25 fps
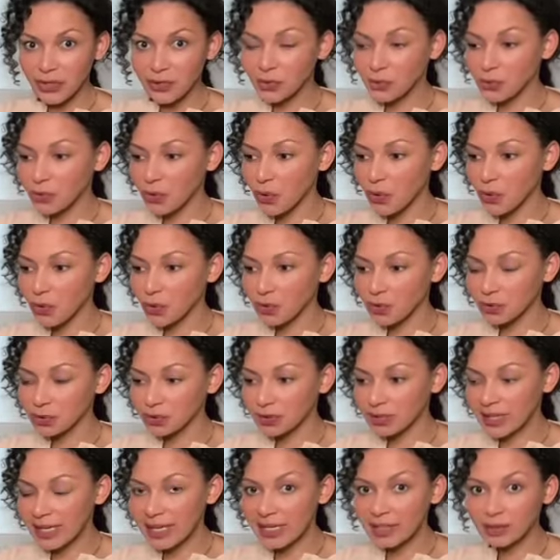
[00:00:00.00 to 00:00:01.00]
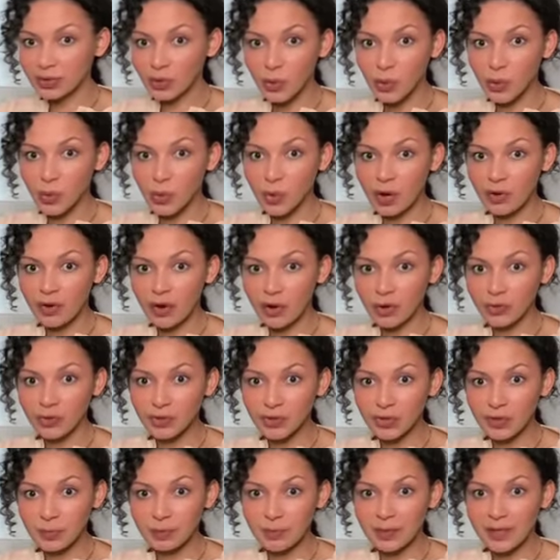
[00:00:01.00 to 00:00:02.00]
though all lay low
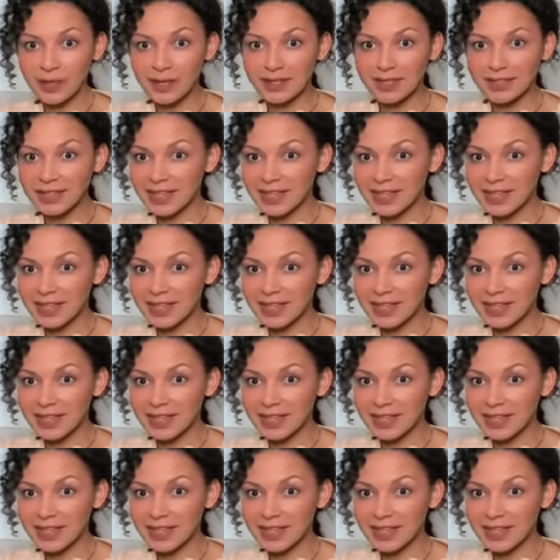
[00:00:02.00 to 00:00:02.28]
around him,